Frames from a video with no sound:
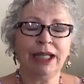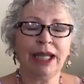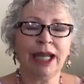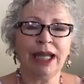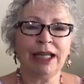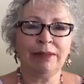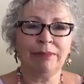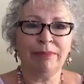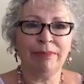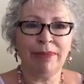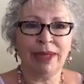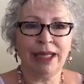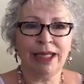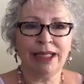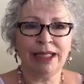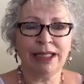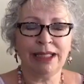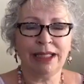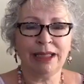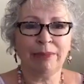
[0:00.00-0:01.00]
an
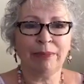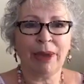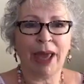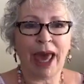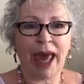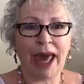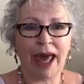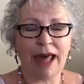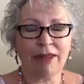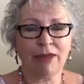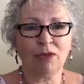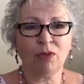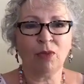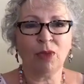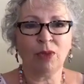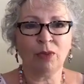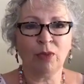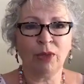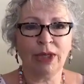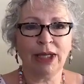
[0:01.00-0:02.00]
amazing path
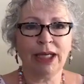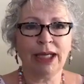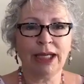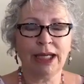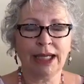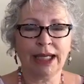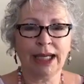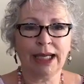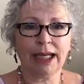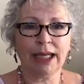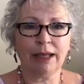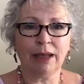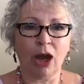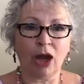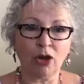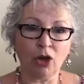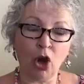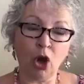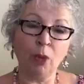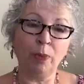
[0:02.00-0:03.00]
when we
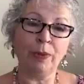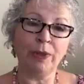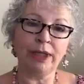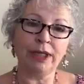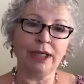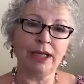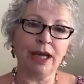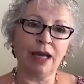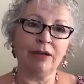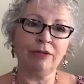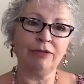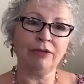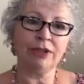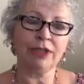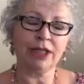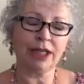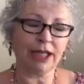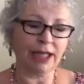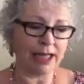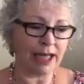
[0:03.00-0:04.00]
are open enough to
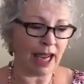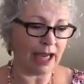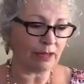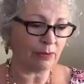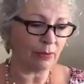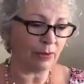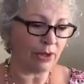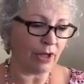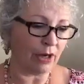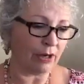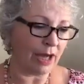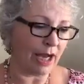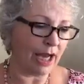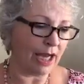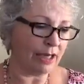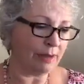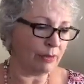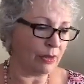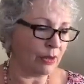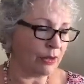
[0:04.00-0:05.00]
connect with our
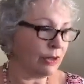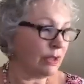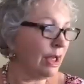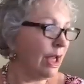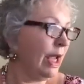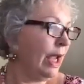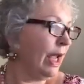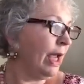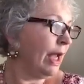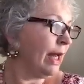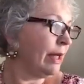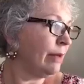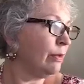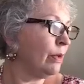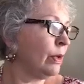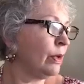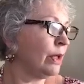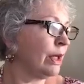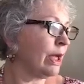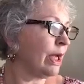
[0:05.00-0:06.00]
animals. And I
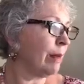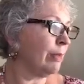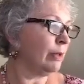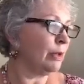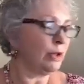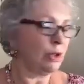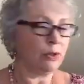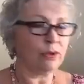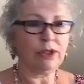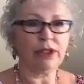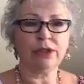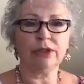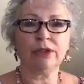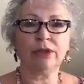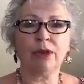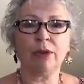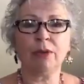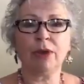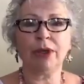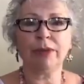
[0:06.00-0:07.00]
wrote a couple notes here, so
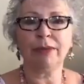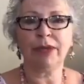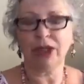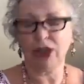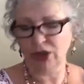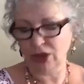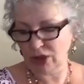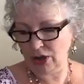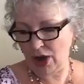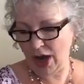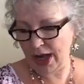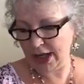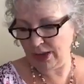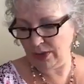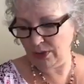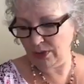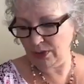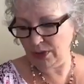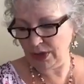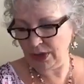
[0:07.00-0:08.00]
I want to make sure I
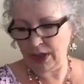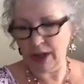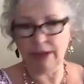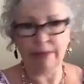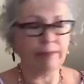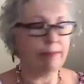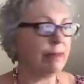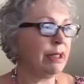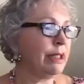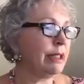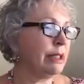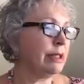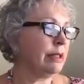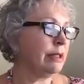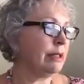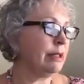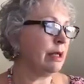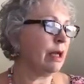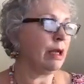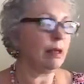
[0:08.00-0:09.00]
don't miss
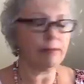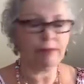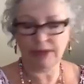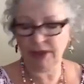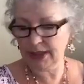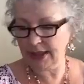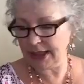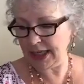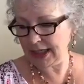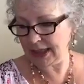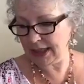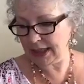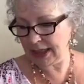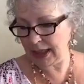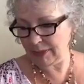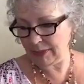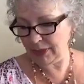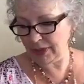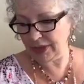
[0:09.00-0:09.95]
saying a couple